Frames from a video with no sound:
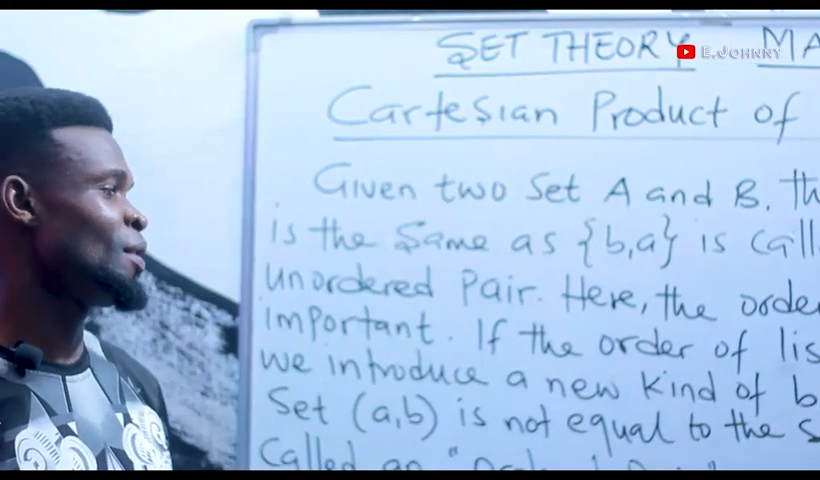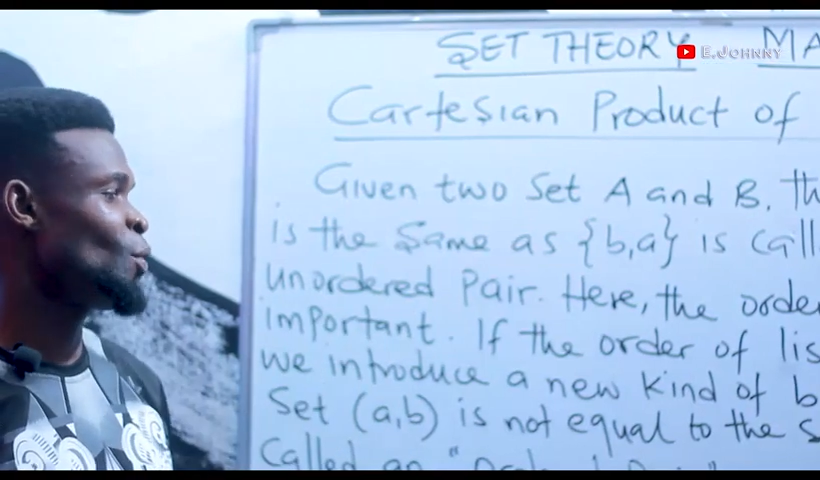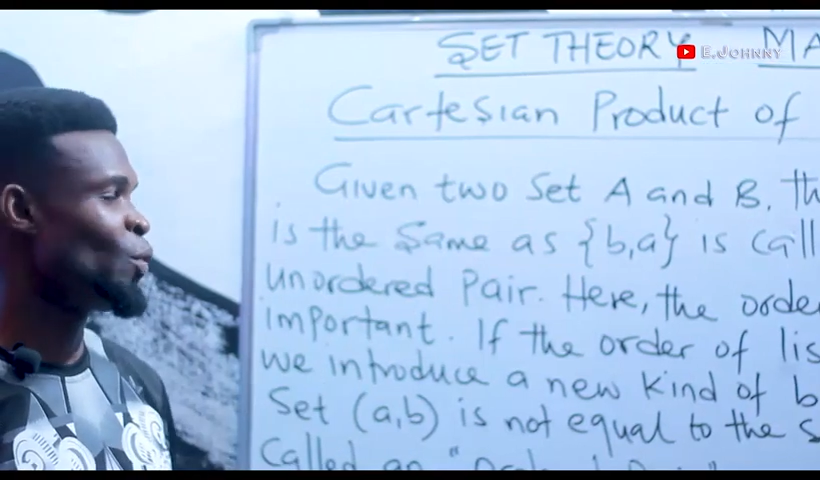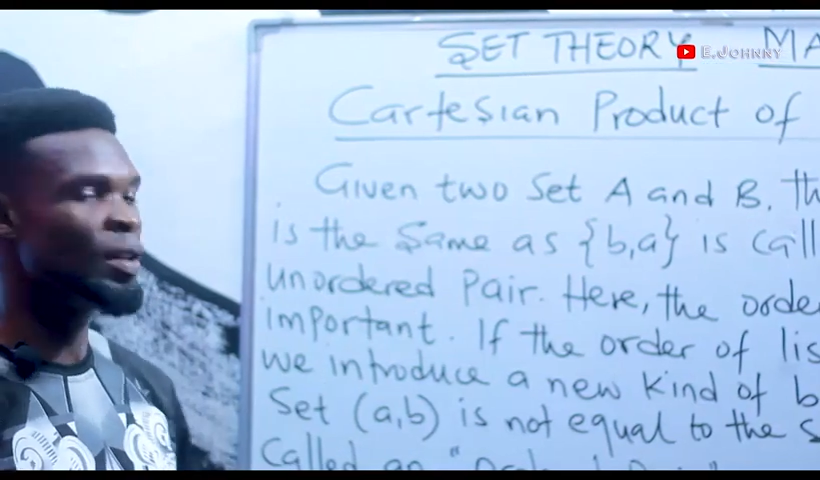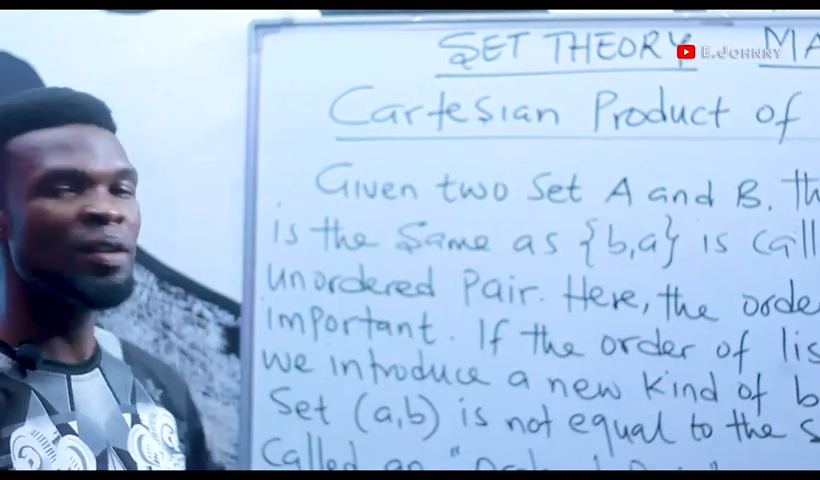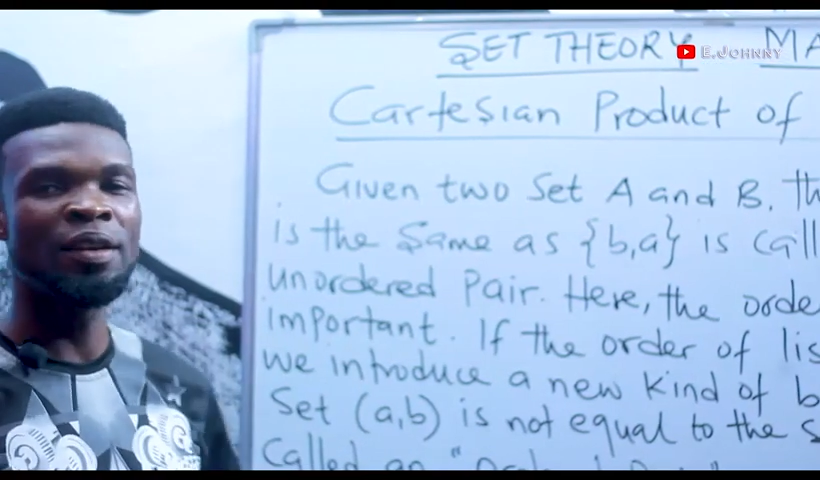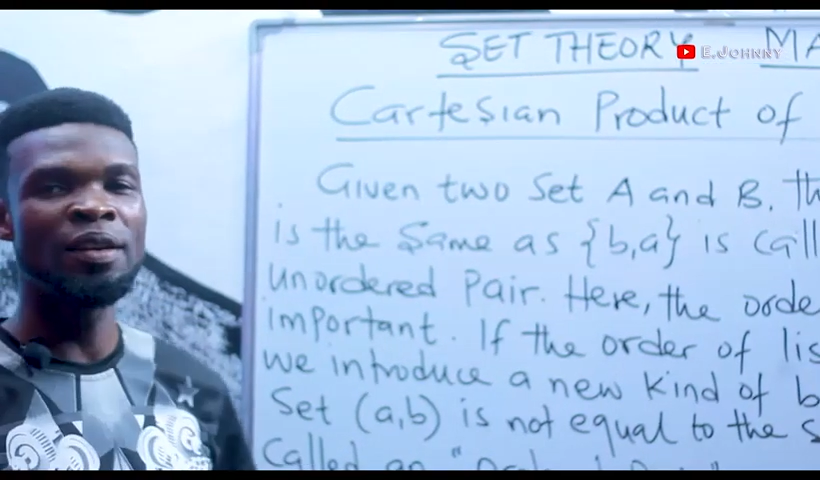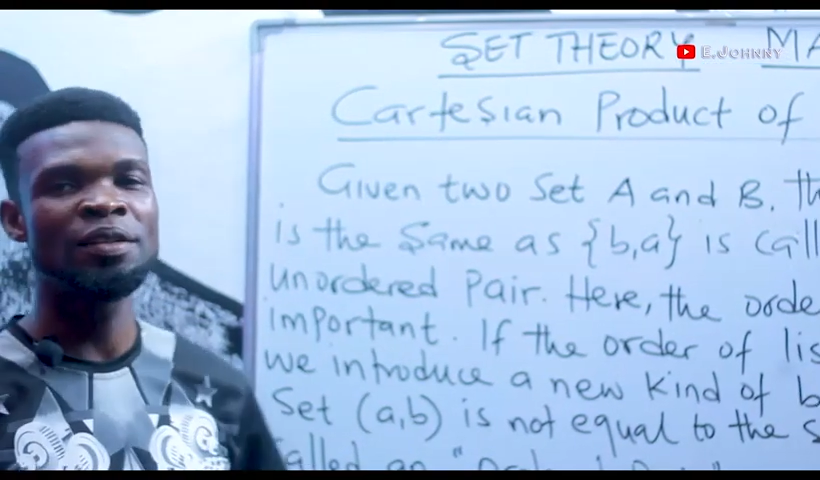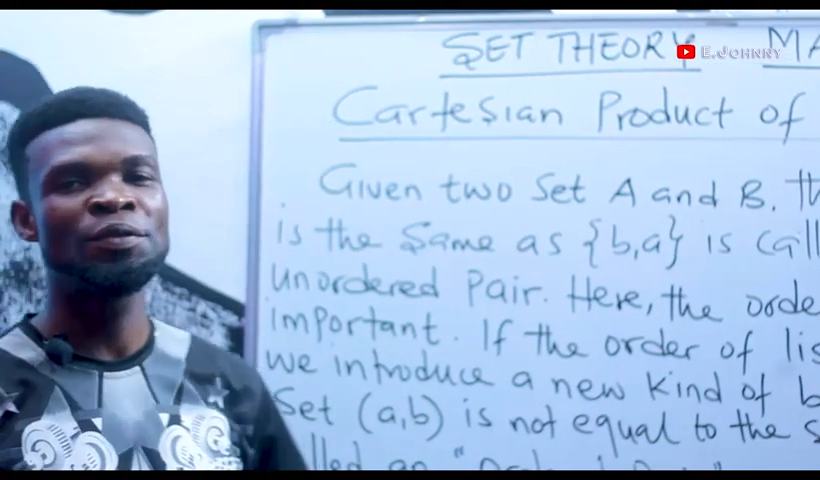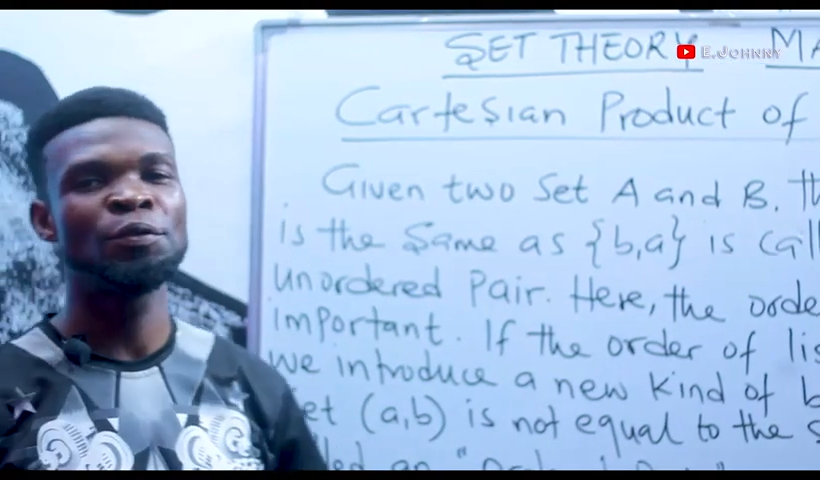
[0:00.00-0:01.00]
within the next
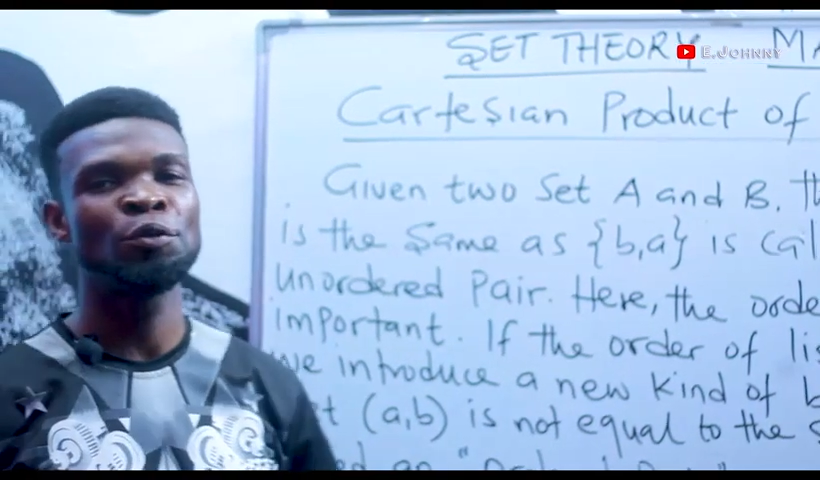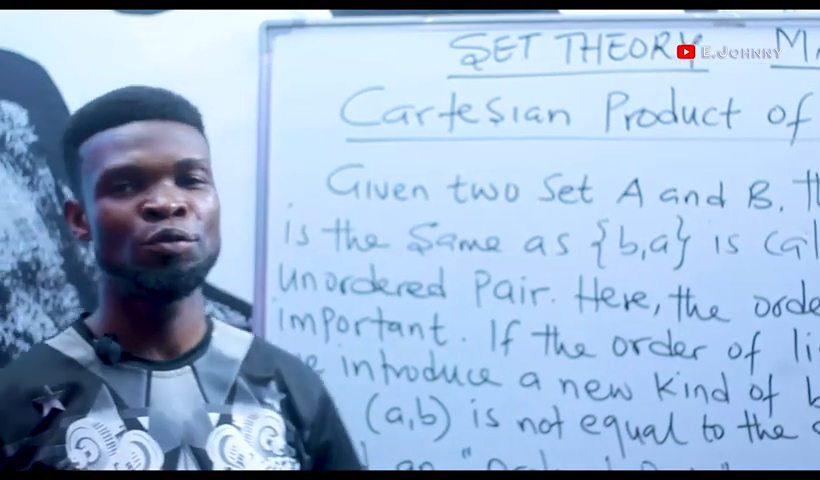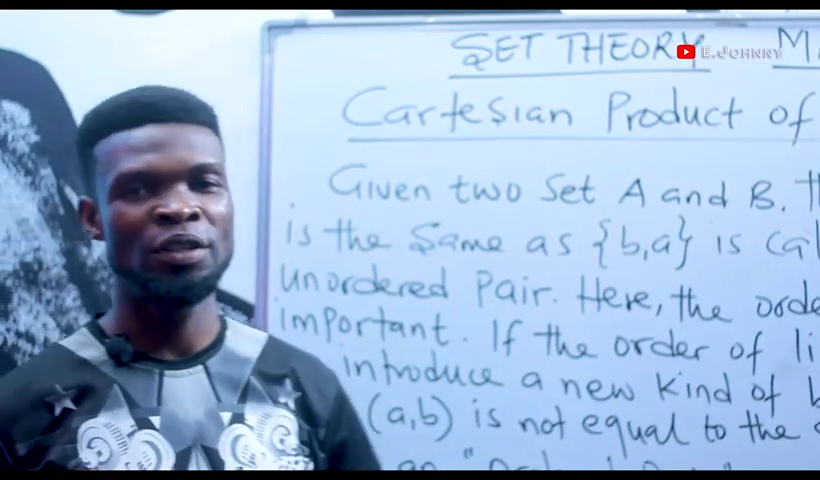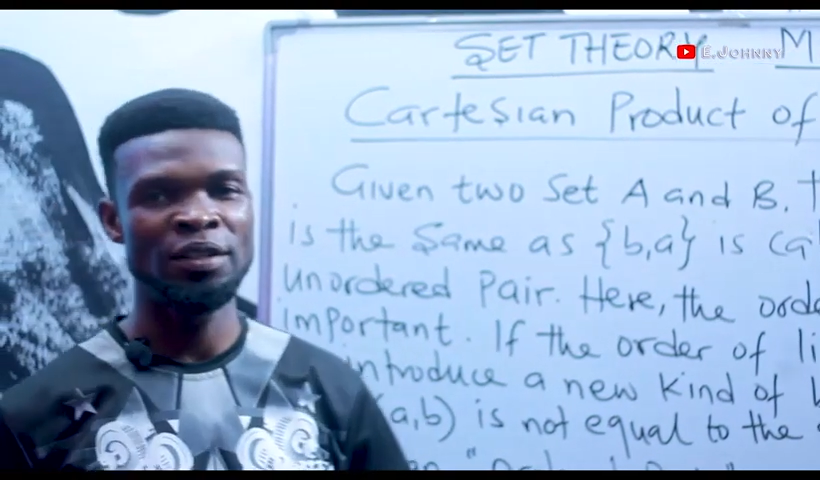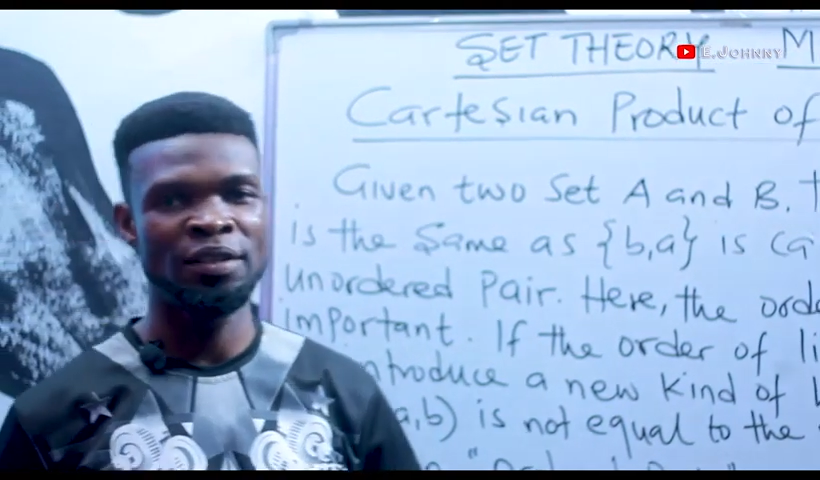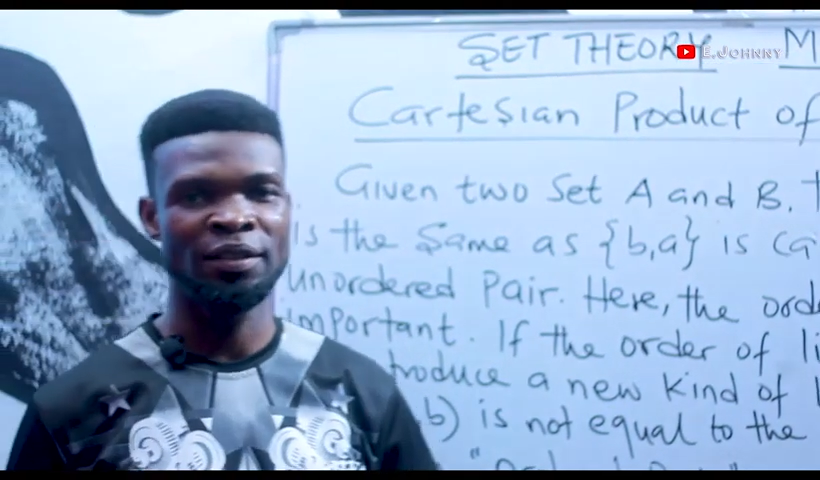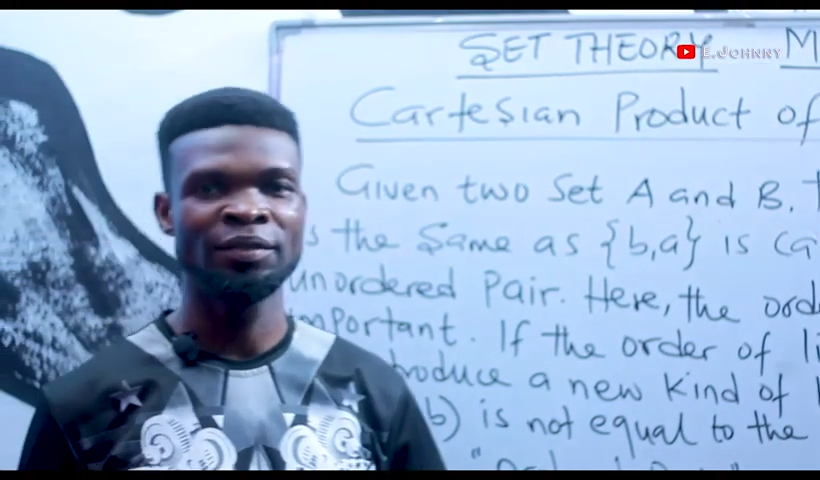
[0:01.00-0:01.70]
few minutes.